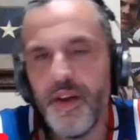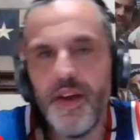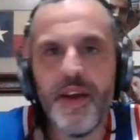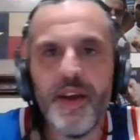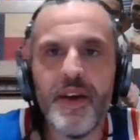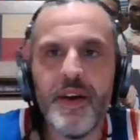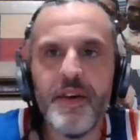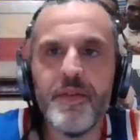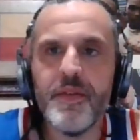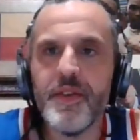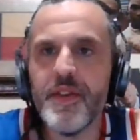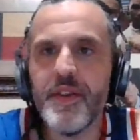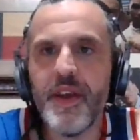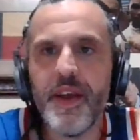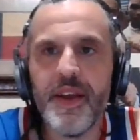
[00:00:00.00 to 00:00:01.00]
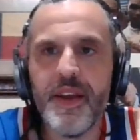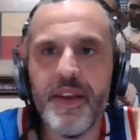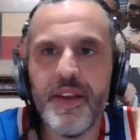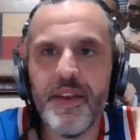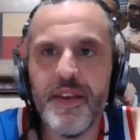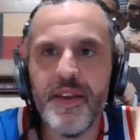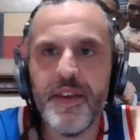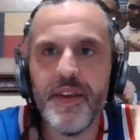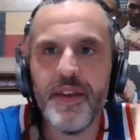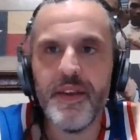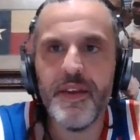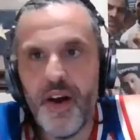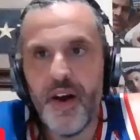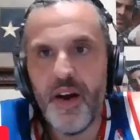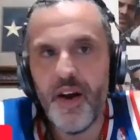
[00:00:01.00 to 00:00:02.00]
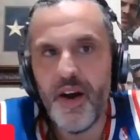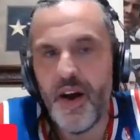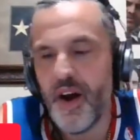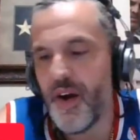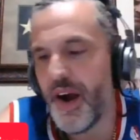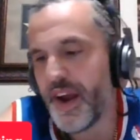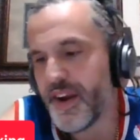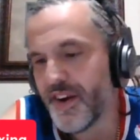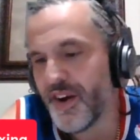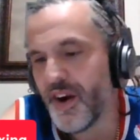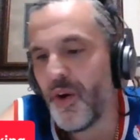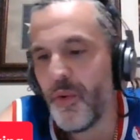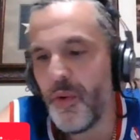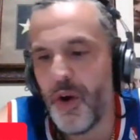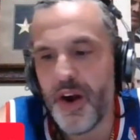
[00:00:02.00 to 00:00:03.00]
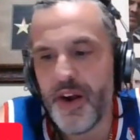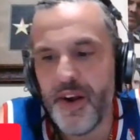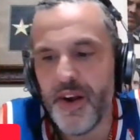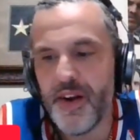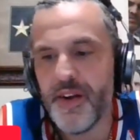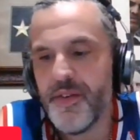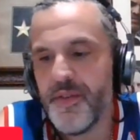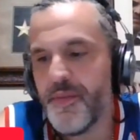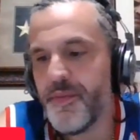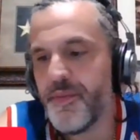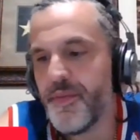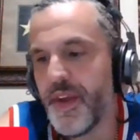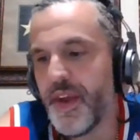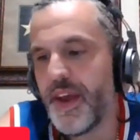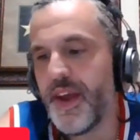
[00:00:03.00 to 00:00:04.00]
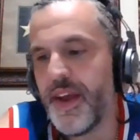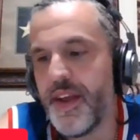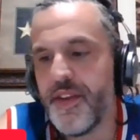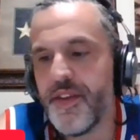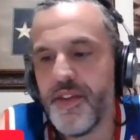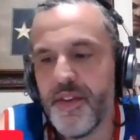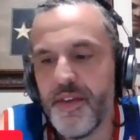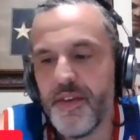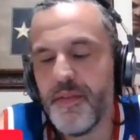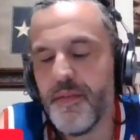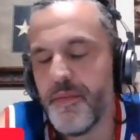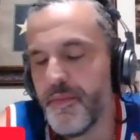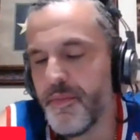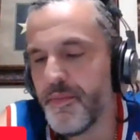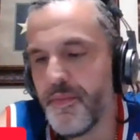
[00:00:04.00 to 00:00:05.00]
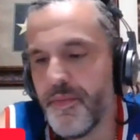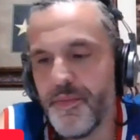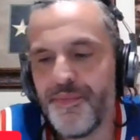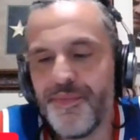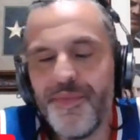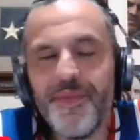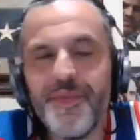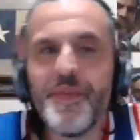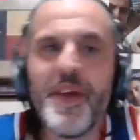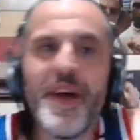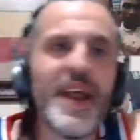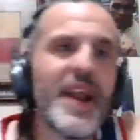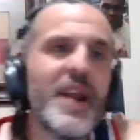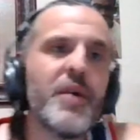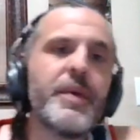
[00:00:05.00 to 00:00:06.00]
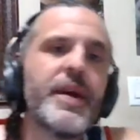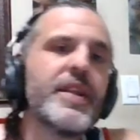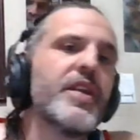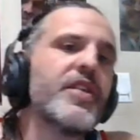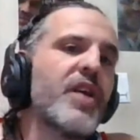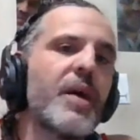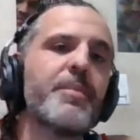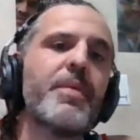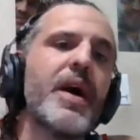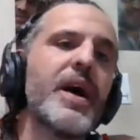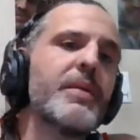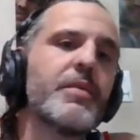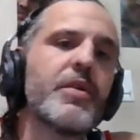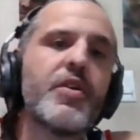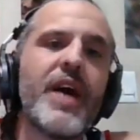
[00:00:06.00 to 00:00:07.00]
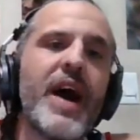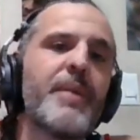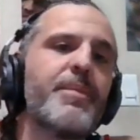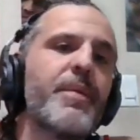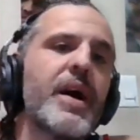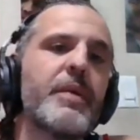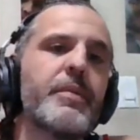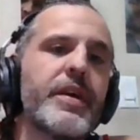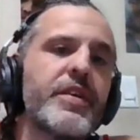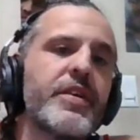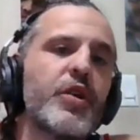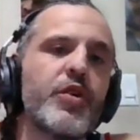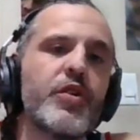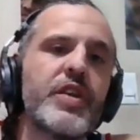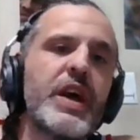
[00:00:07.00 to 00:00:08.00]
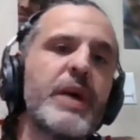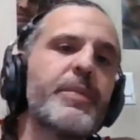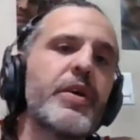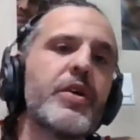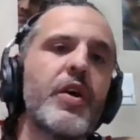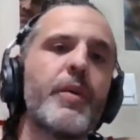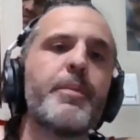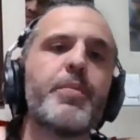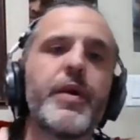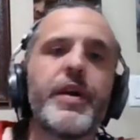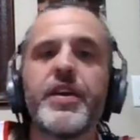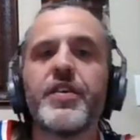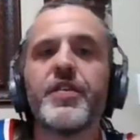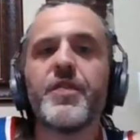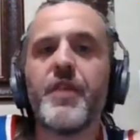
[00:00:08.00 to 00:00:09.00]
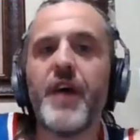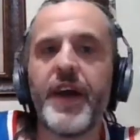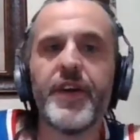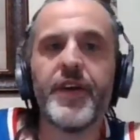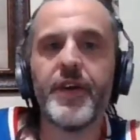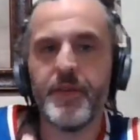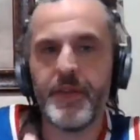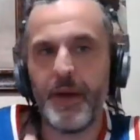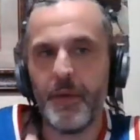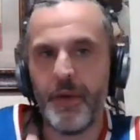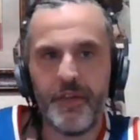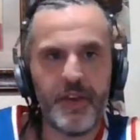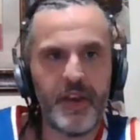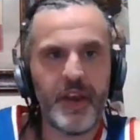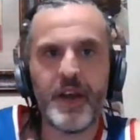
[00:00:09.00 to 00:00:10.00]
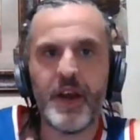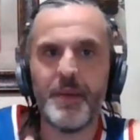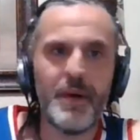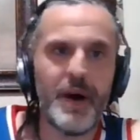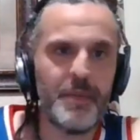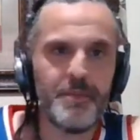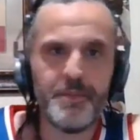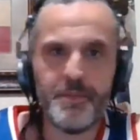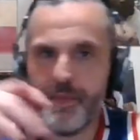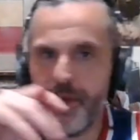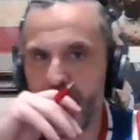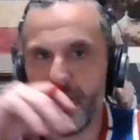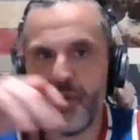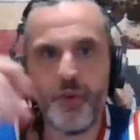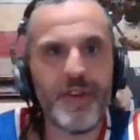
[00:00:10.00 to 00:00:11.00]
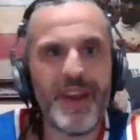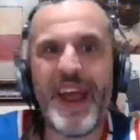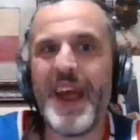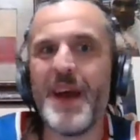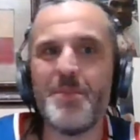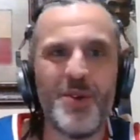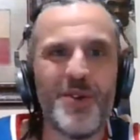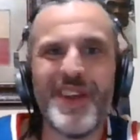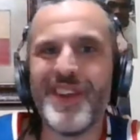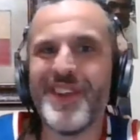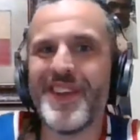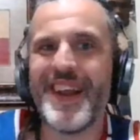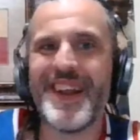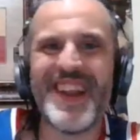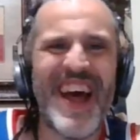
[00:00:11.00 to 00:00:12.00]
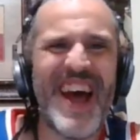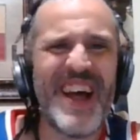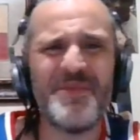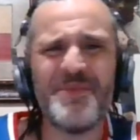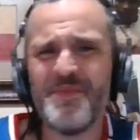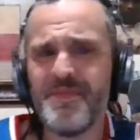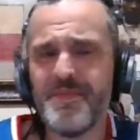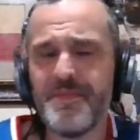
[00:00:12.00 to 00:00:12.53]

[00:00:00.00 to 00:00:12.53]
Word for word: Hang on one second. All right, Kurt Walker is. I don't mean to dump on him or crap on him. He's your typical British fighter that we see come up. He's Luke Campbell. He's like that.